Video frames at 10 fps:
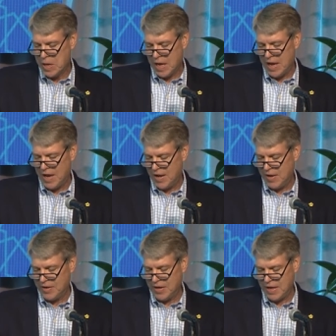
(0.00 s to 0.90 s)

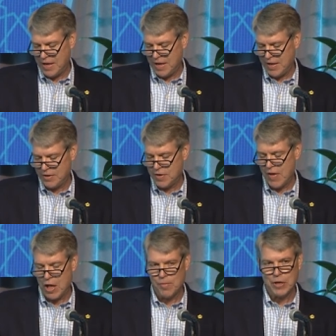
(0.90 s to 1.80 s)

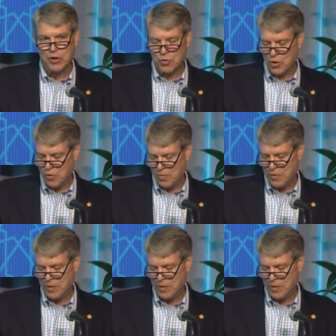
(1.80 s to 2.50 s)
Development Group,